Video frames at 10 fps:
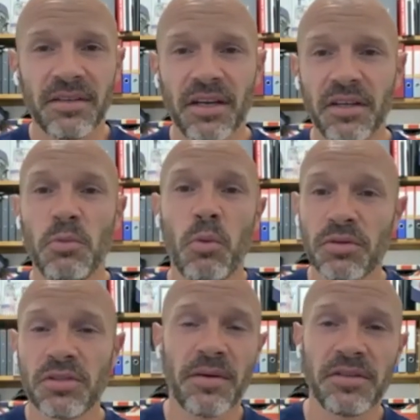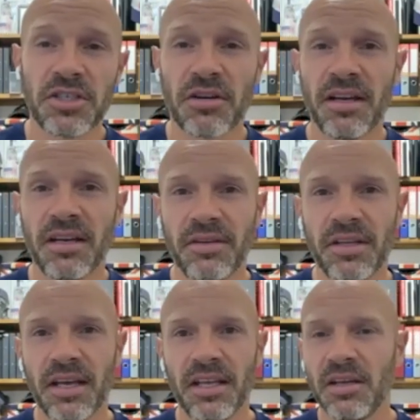You know, you want to go into training every
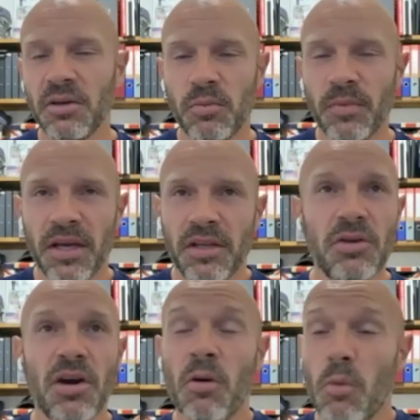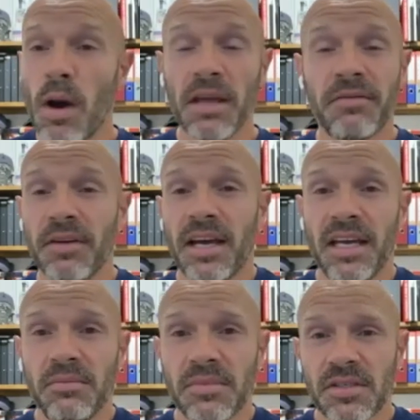day. You know, you can't wait for
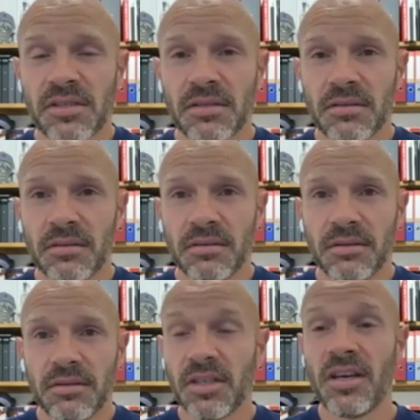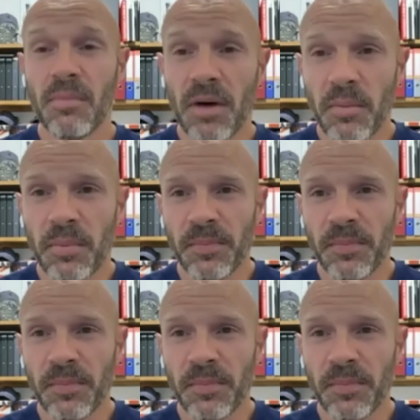games to come up.